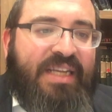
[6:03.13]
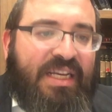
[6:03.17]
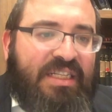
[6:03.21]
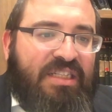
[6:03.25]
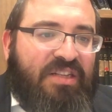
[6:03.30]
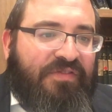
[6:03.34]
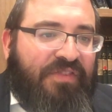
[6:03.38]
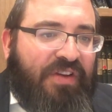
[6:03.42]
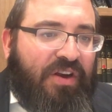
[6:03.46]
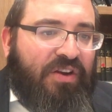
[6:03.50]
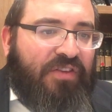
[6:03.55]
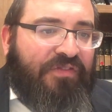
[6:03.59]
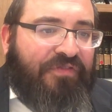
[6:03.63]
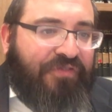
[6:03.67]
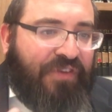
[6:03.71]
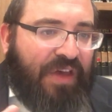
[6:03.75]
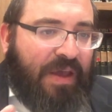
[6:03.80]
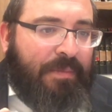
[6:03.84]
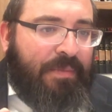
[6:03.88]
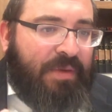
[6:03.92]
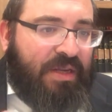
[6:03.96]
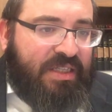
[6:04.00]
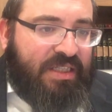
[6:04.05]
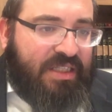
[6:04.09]
has a very
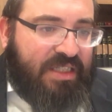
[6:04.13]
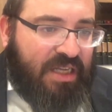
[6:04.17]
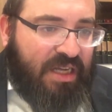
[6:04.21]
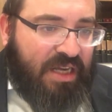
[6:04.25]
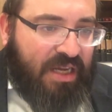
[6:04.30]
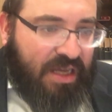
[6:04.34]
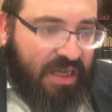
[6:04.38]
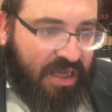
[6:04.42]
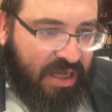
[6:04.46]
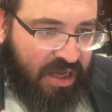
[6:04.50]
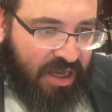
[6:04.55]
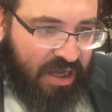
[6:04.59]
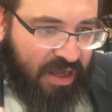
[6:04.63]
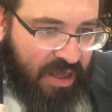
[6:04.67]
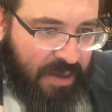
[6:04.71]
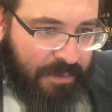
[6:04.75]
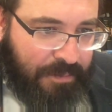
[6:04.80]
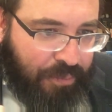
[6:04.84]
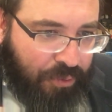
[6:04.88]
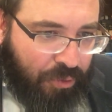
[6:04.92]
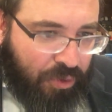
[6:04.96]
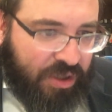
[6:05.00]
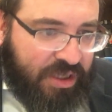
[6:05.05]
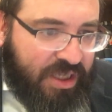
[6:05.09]
famous,
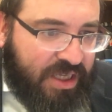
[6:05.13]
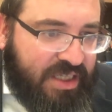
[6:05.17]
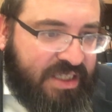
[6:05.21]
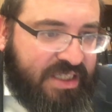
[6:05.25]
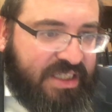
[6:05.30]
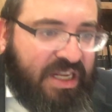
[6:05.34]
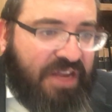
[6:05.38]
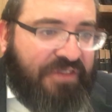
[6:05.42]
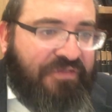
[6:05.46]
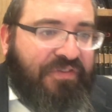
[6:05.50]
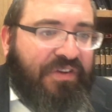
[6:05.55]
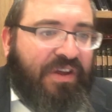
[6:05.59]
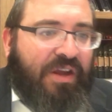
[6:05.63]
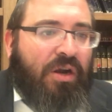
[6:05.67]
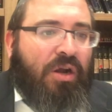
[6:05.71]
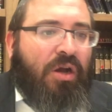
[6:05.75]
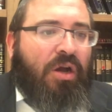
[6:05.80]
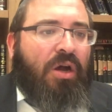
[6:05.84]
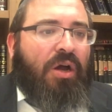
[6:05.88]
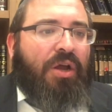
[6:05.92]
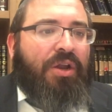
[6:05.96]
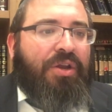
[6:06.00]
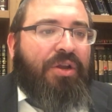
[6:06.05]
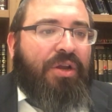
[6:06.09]
important sefer
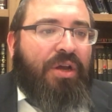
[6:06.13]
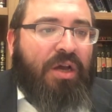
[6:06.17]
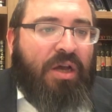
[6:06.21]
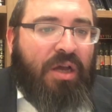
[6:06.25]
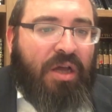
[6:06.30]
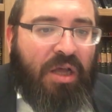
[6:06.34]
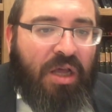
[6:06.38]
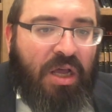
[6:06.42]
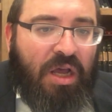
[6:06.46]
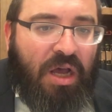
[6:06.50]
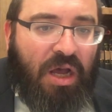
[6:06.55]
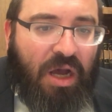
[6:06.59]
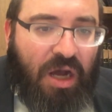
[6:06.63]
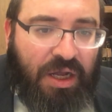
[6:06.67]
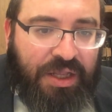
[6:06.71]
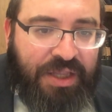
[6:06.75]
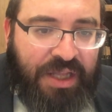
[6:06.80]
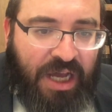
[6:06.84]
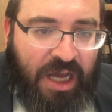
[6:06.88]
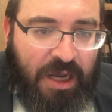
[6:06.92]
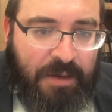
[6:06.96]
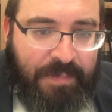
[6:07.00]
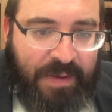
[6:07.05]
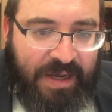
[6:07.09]
on
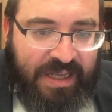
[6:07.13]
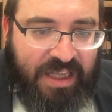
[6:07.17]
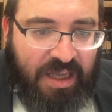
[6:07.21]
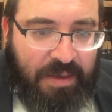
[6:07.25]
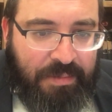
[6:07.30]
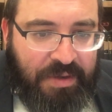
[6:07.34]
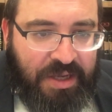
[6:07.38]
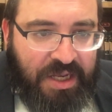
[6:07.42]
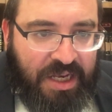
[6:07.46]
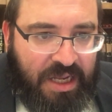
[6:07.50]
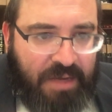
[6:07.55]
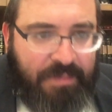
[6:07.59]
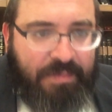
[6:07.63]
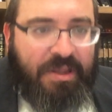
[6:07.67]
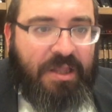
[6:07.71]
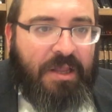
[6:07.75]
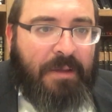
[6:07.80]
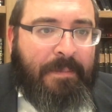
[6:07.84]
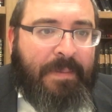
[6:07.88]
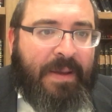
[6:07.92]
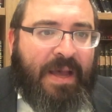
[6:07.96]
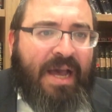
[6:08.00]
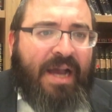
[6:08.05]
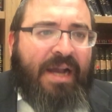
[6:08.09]
the Arbat Aminim in
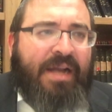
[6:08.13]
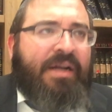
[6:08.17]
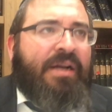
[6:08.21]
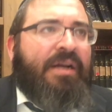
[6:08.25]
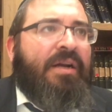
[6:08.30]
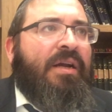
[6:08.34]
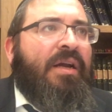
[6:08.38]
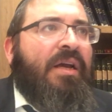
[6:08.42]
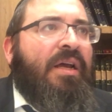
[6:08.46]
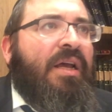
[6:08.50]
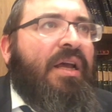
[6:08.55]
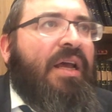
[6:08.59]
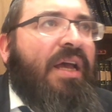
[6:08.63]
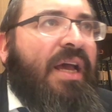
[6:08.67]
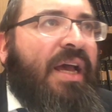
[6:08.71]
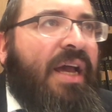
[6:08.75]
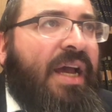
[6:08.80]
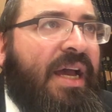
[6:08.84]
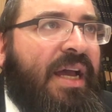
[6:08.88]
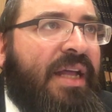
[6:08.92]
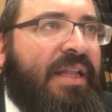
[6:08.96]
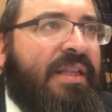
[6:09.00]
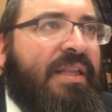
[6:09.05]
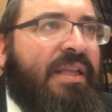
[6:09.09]
the back,
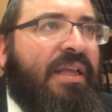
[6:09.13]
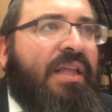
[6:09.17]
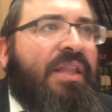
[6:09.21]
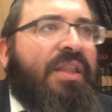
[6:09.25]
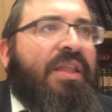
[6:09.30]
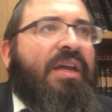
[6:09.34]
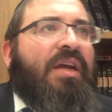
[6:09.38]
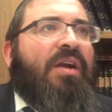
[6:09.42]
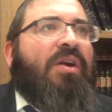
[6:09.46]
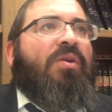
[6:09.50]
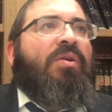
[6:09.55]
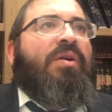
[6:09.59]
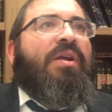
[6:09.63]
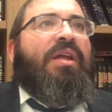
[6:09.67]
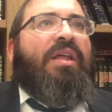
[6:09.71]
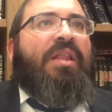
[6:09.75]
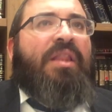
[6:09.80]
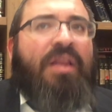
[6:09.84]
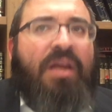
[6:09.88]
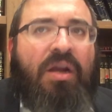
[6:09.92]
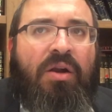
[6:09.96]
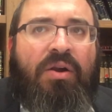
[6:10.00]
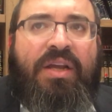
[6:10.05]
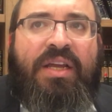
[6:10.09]
and there
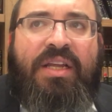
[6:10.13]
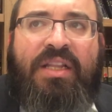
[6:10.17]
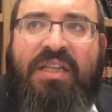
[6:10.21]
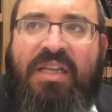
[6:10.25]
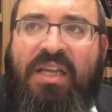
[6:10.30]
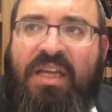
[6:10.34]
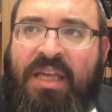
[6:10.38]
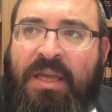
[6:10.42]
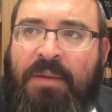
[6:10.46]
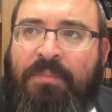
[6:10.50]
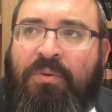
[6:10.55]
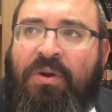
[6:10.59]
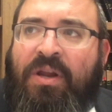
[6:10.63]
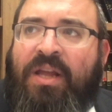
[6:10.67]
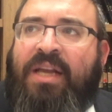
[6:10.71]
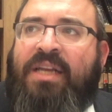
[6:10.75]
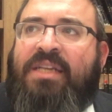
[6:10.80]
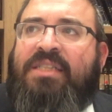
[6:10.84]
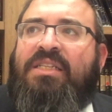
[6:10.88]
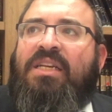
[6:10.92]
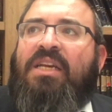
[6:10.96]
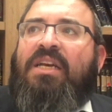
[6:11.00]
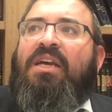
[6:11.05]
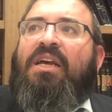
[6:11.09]
he
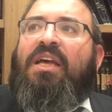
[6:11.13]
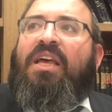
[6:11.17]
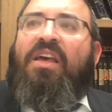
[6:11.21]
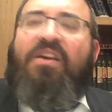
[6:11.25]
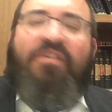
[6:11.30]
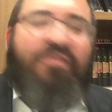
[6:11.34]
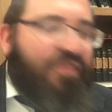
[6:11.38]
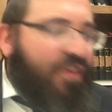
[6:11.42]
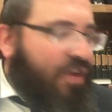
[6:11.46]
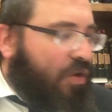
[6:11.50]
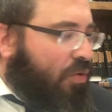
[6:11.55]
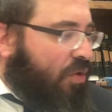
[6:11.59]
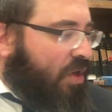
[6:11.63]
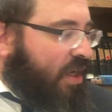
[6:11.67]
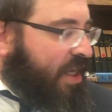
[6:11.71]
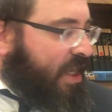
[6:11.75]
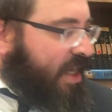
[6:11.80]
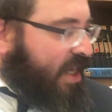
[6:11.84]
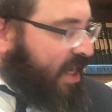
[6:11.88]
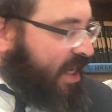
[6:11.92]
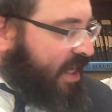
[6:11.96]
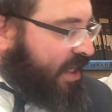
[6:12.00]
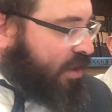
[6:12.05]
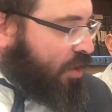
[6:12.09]
brings Heviu
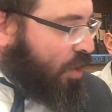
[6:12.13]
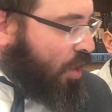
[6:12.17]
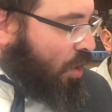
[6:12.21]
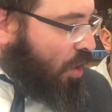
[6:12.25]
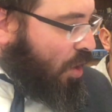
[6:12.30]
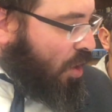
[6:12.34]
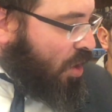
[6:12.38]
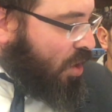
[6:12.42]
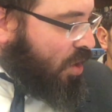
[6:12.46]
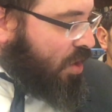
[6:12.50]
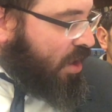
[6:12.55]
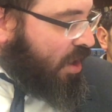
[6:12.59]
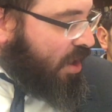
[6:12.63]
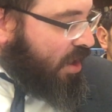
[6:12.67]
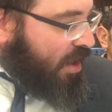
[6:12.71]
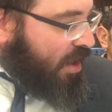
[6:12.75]
li Etrog